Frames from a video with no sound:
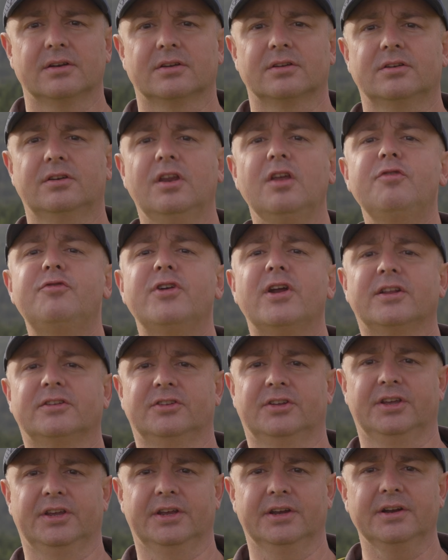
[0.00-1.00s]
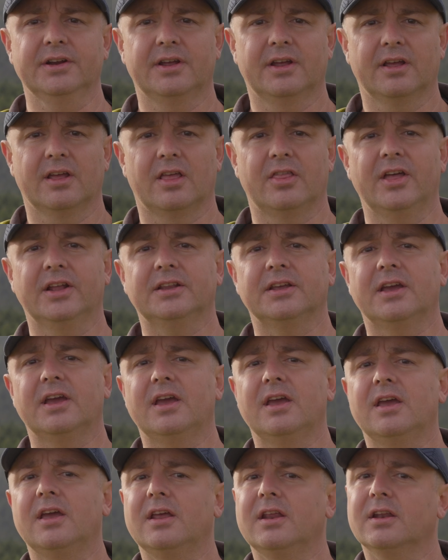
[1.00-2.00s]
The difference here is that
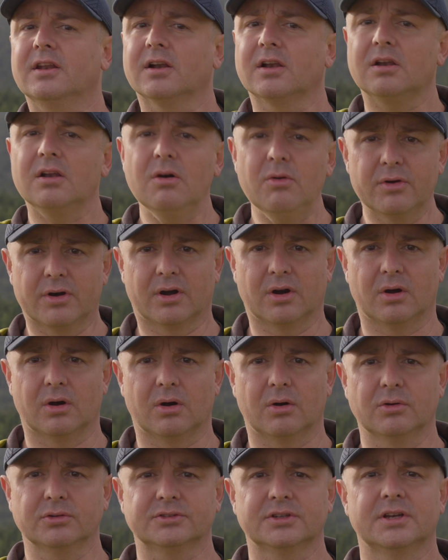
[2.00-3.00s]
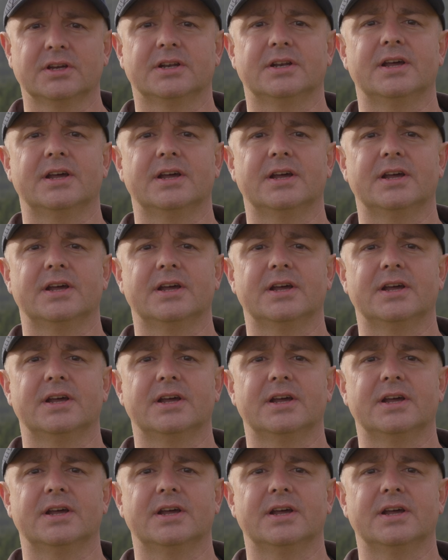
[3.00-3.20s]
in the lower rows,